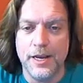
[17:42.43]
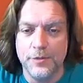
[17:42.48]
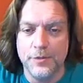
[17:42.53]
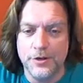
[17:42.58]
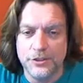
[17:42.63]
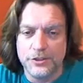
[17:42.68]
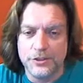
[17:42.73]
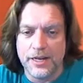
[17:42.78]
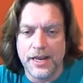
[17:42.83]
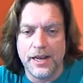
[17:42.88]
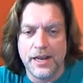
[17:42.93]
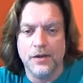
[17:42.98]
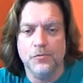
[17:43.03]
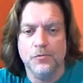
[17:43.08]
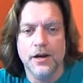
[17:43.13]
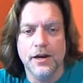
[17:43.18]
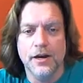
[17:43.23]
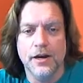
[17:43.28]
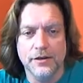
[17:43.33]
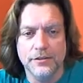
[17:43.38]
They're just
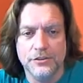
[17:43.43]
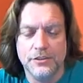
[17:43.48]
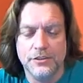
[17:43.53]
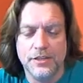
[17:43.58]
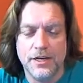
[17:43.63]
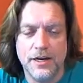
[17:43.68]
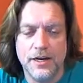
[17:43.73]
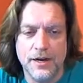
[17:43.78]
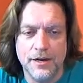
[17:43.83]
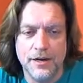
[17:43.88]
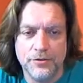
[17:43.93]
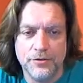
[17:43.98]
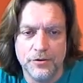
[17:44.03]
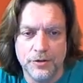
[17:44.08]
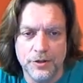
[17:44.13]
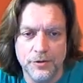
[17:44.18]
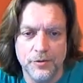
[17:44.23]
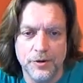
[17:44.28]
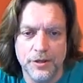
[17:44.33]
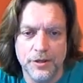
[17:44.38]
hand-wired stuff,
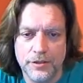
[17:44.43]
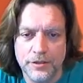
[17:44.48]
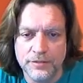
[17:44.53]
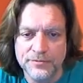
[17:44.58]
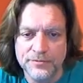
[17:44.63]
only with